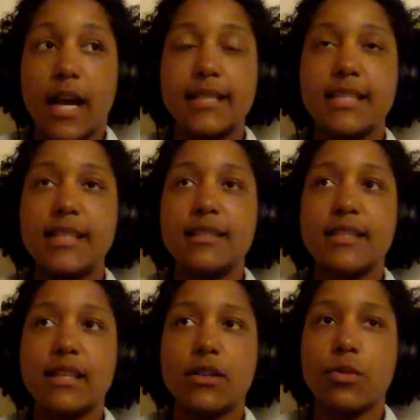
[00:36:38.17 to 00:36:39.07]
I stayed
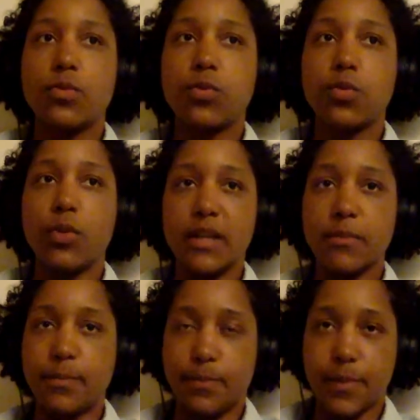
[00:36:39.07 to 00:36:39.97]
inside quite
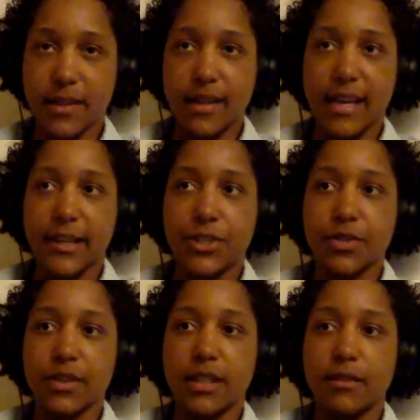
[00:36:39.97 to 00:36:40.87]
a bit,
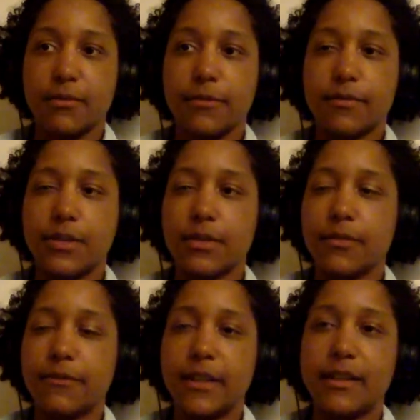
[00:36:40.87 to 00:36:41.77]
actually, due
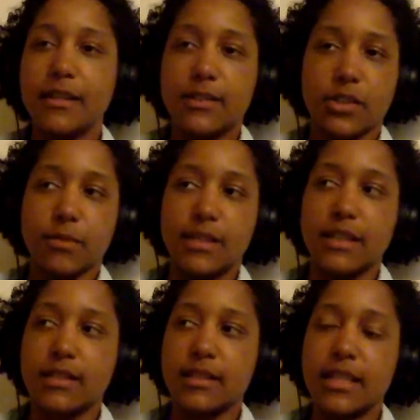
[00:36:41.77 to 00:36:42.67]
to various
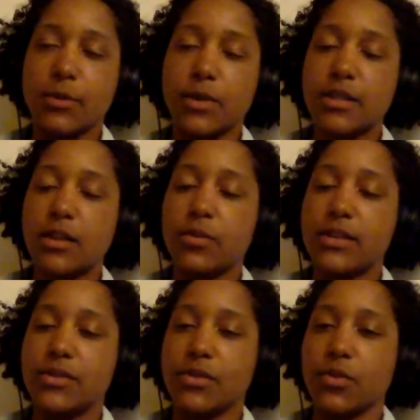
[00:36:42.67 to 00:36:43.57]
circumstances. And it wasn't
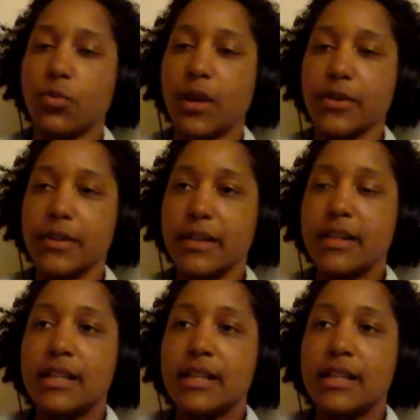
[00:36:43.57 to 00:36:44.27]
always due to the weather.